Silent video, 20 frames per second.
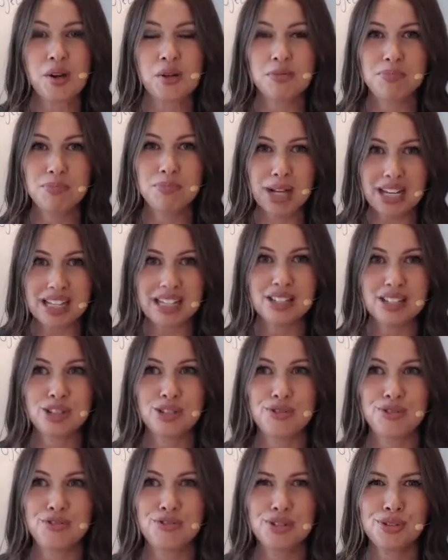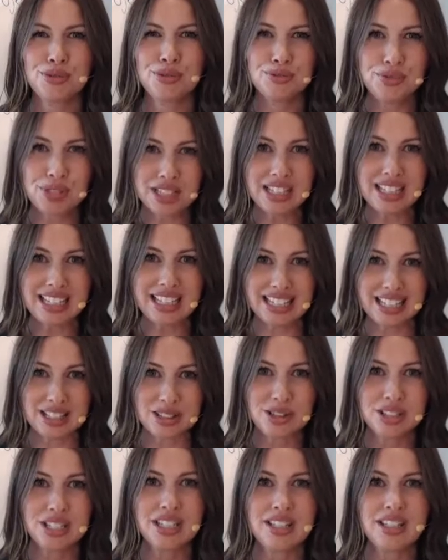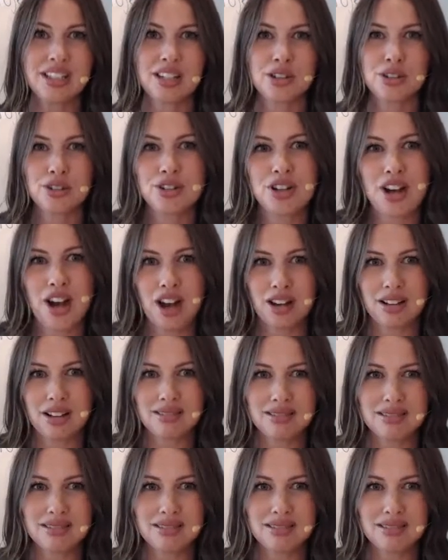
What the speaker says: but you feel really guilty that you're not